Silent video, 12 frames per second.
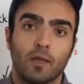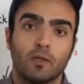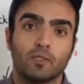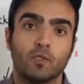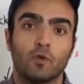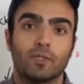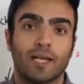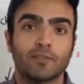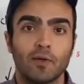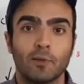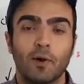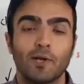So thanks
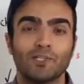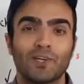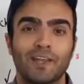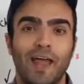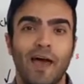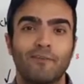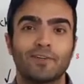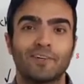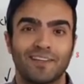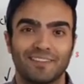very much and have a great